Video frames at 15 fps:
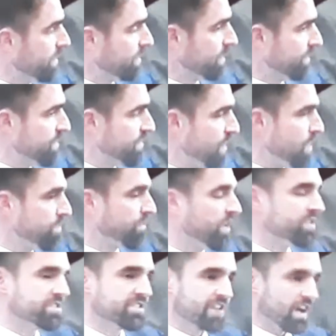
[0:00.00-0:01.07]
or if you vote
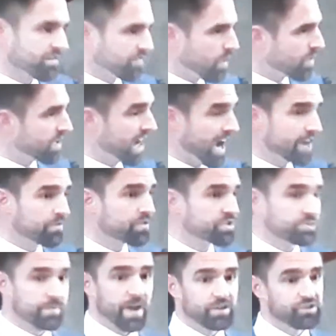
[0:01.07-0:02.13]
present not voting, I
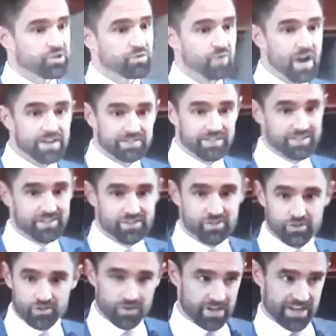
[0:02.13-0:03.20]
respect your right to
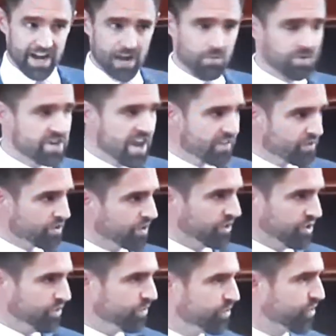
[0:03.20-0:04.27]
disagree, and I would never
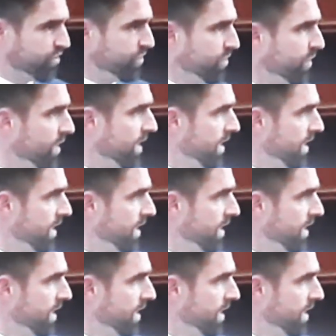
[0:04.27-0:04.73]
accuse you